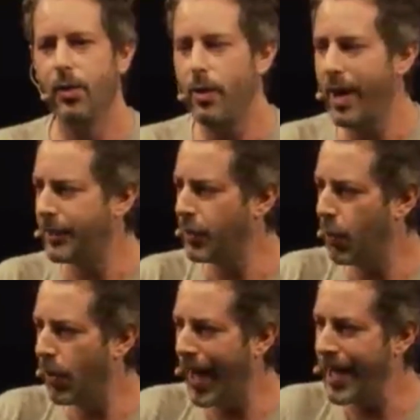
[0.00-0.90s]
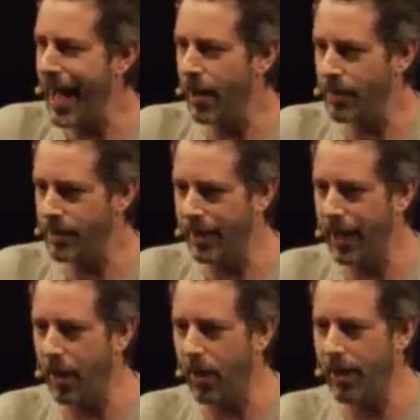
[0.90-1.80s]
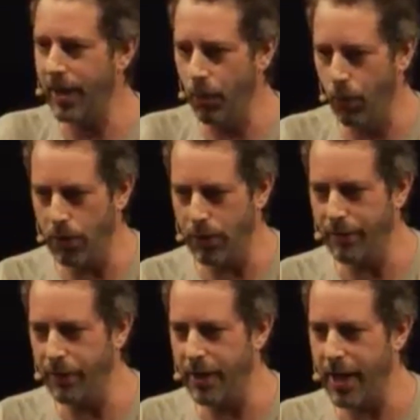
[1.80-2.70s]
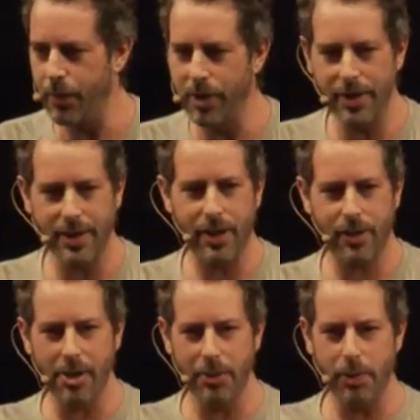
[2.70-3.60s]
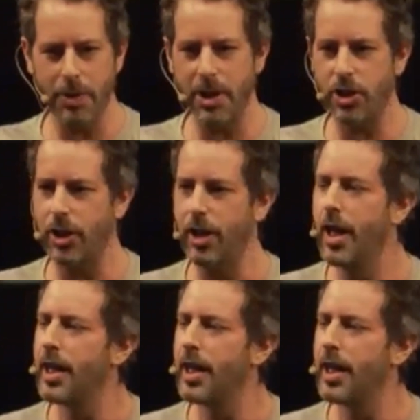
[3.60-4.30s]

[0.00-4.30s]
where we have to walk eight hours to get our clean water every day. We're in this incredible position.